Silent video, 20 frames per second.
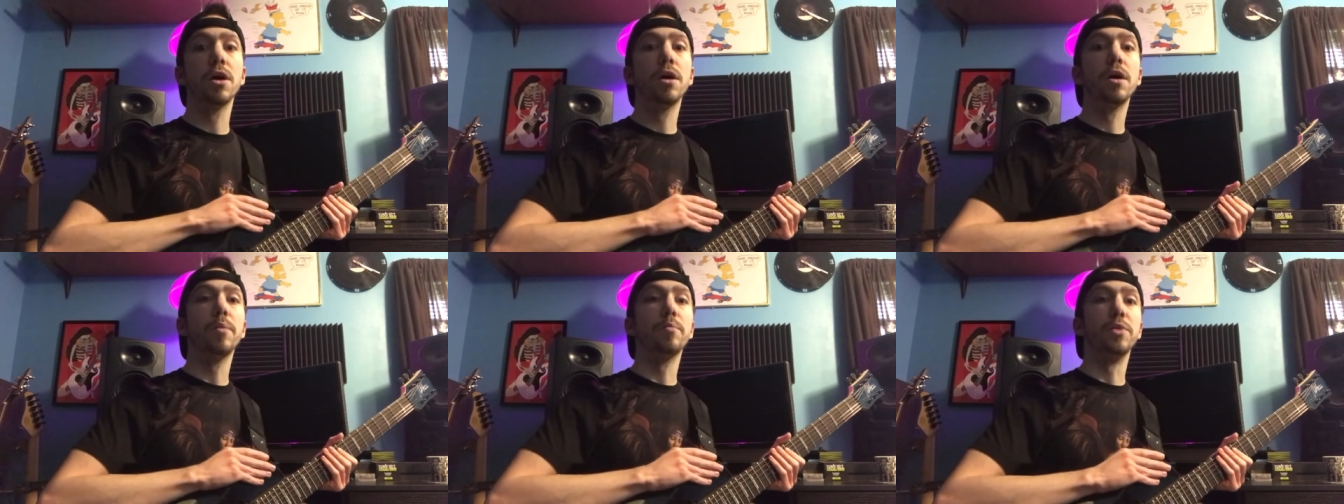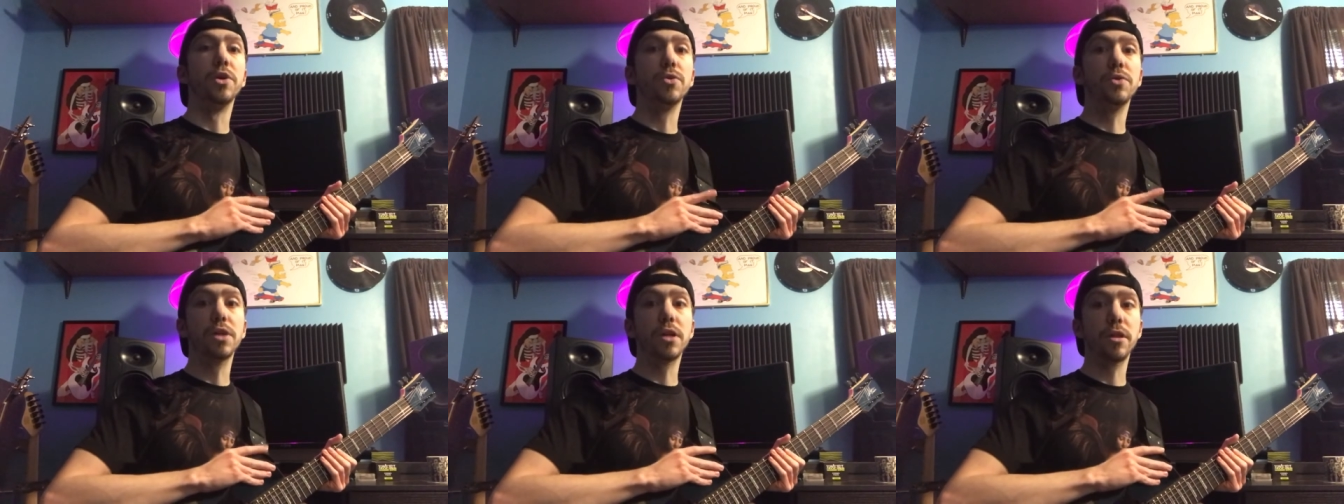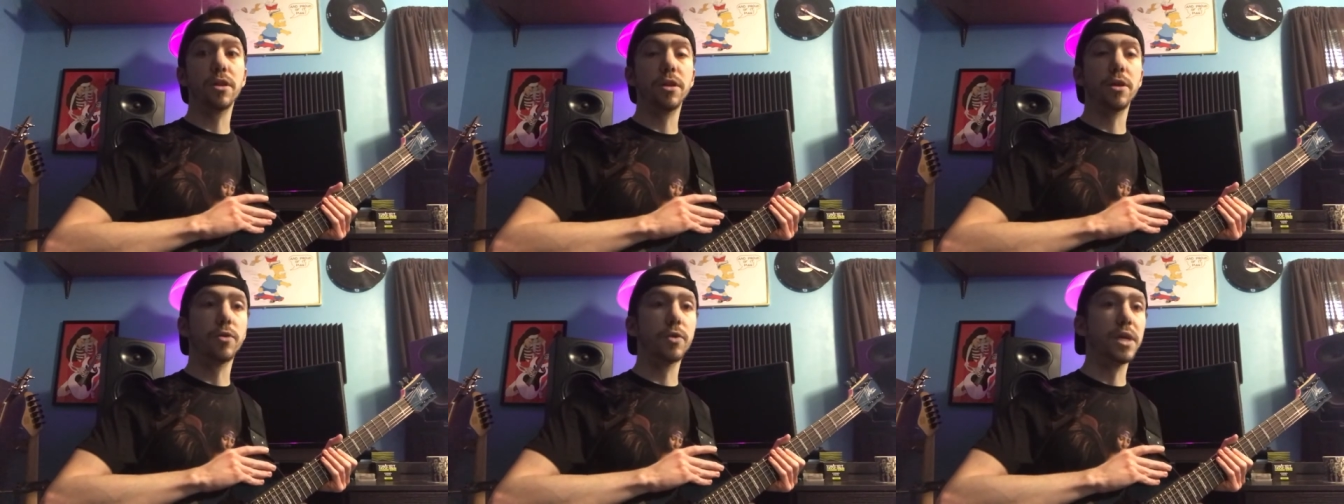
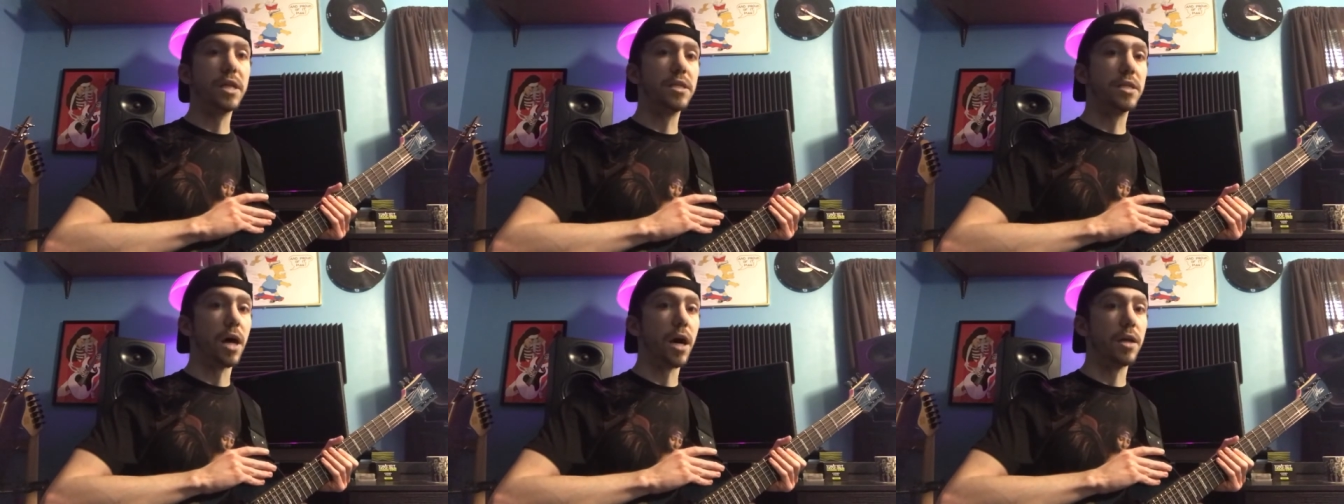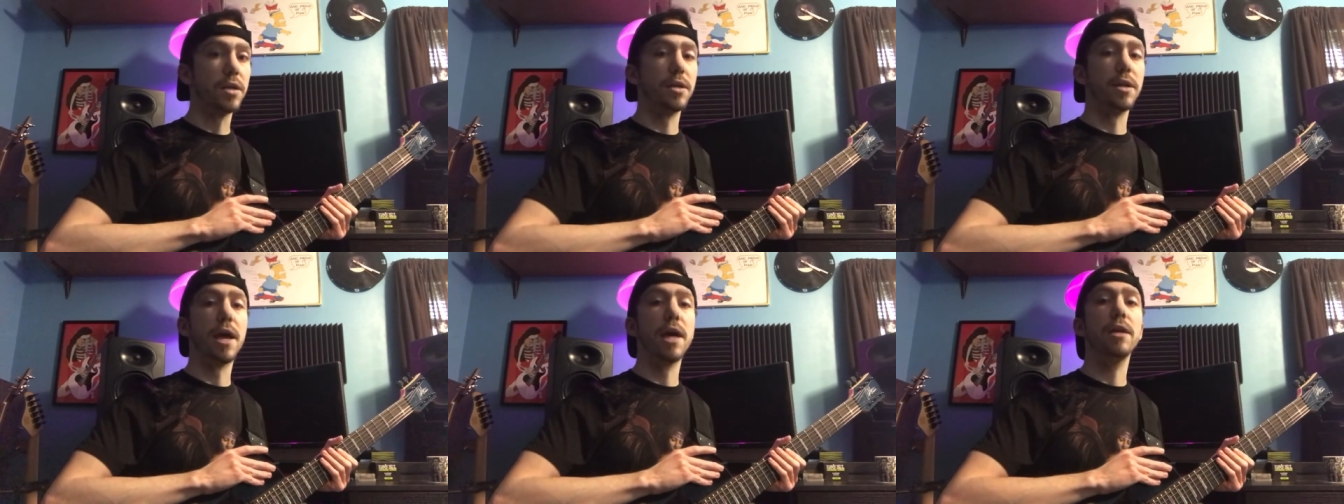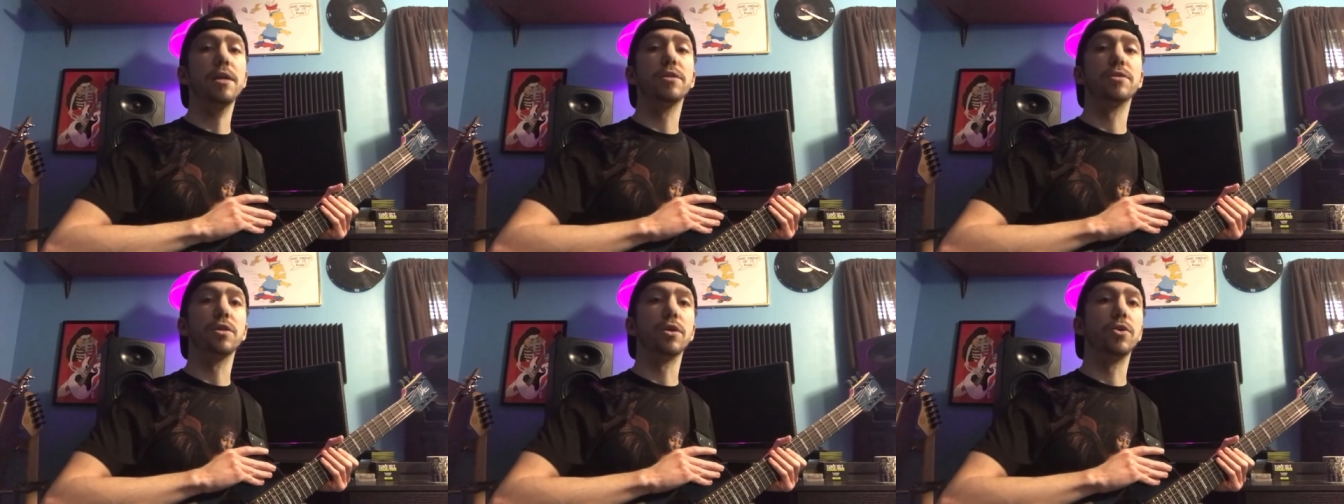musictheory.net
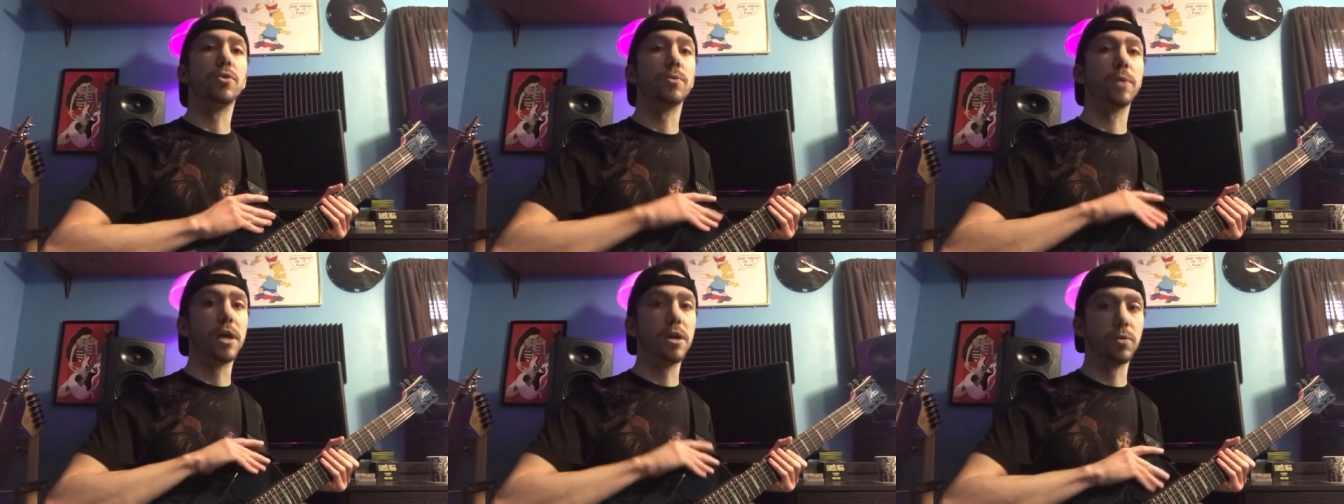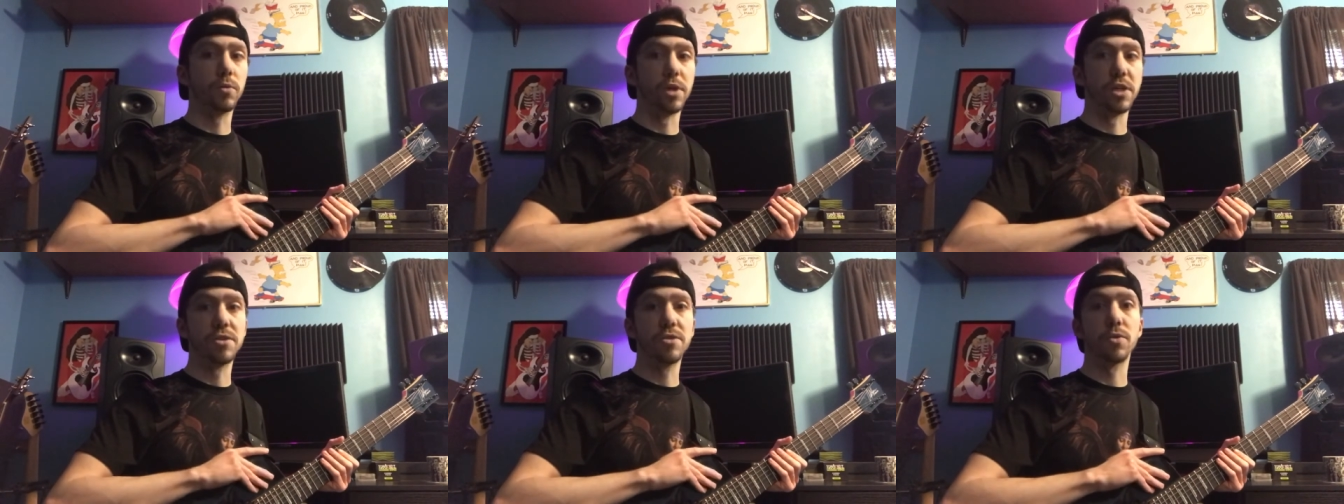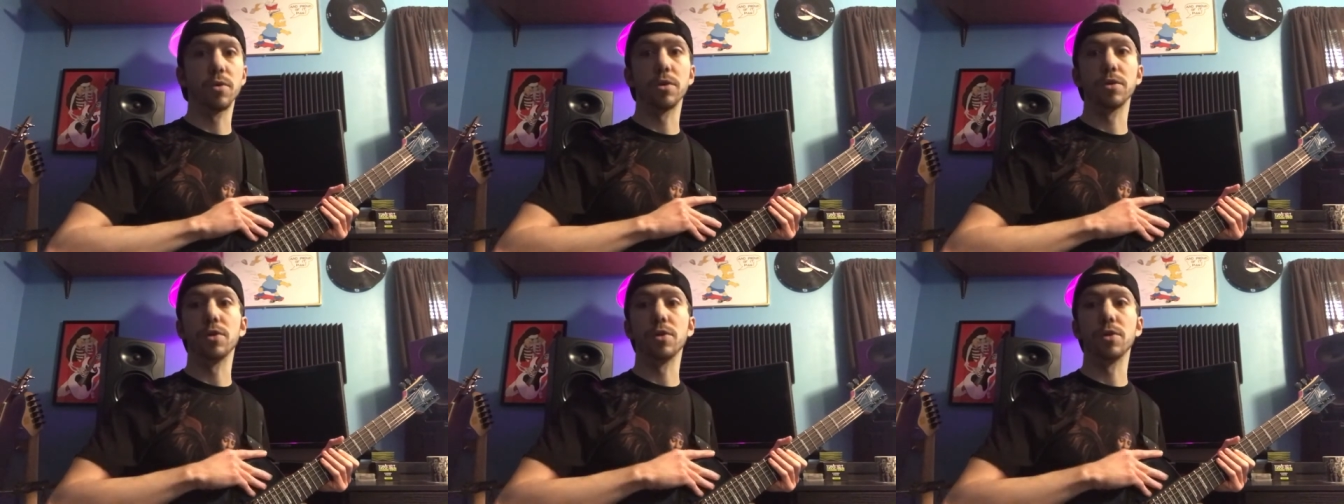is a great resource.